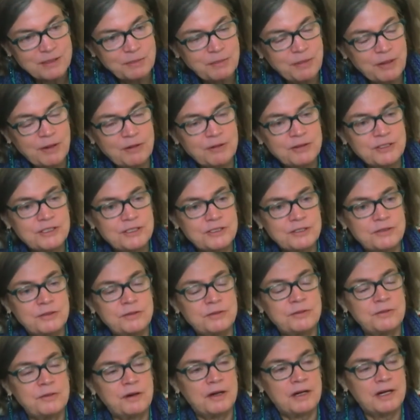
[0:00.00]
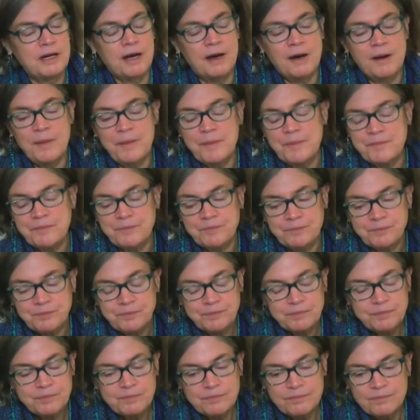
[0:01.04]
as opposed to um,
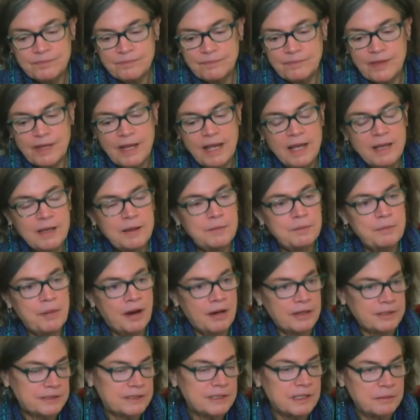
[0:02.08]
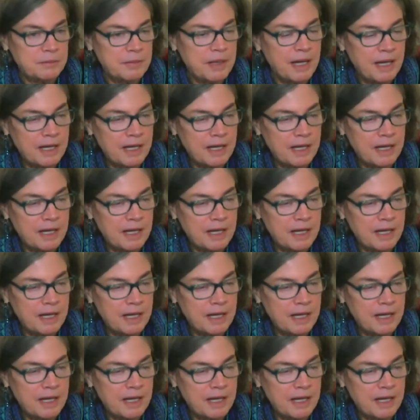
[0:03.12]
a boxing